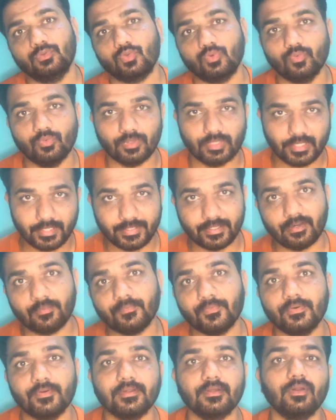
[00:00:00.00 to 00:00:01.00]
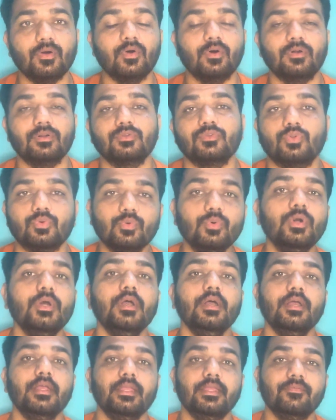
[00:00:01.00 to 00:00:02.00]
through career portal or through
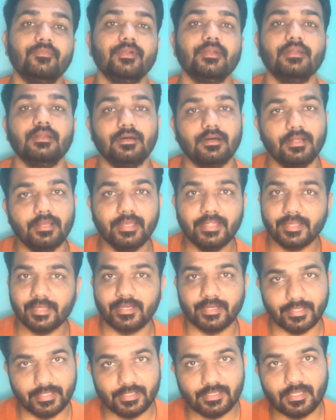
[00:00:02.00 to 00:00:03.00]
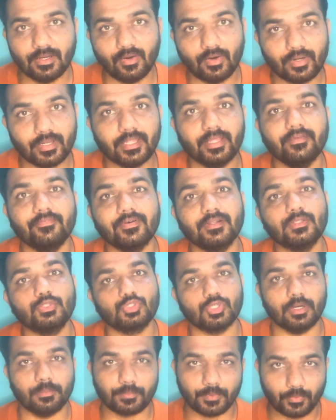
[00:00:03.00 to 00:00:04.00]
even LinkedIn or even
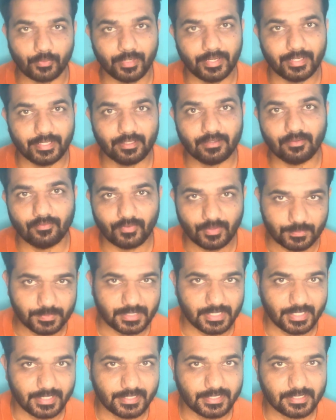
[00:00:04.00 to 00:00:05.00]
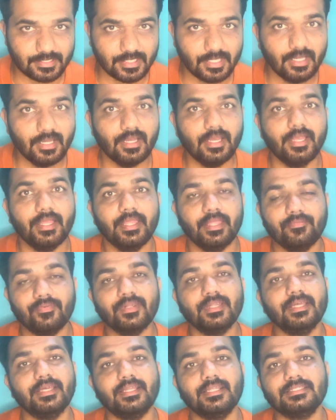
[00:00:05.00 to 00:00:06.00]
job providing websites.
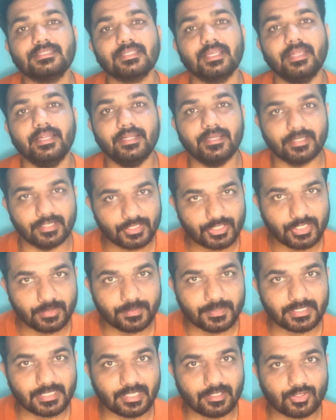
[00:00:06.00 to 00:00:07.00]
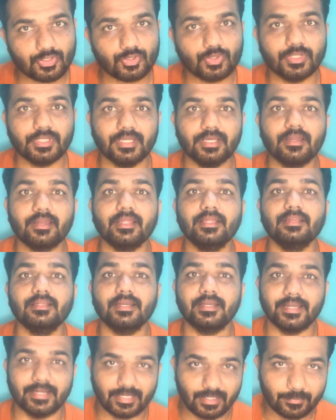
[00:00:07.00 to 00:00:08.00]
Even there is the internship is also there in
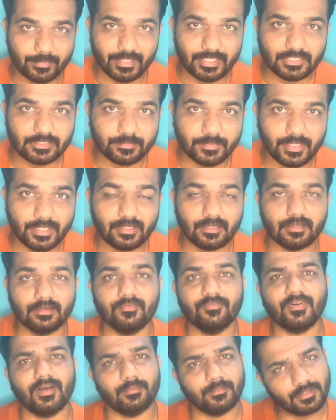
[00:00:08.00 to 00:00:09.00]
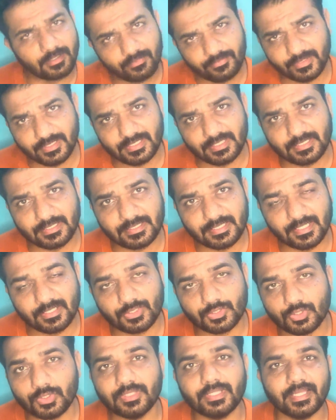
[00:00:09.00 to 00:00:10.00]
the data management and pharmacovigilance
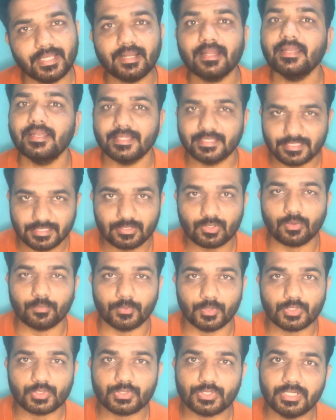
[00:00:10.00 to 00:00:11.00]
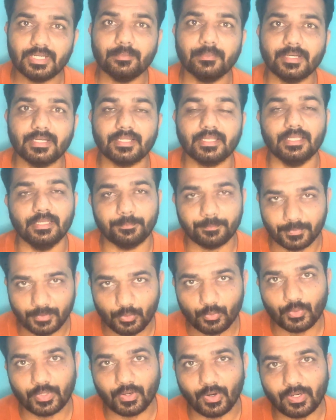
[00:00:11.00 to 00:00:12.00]
also. There are less opportunity, but if
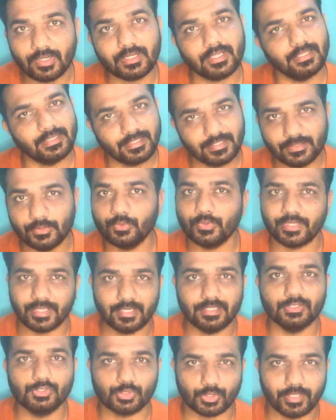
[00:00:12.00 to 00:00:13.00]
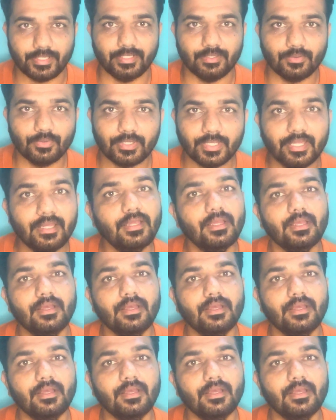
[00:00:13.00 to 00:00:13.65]
you got, you can join, okay.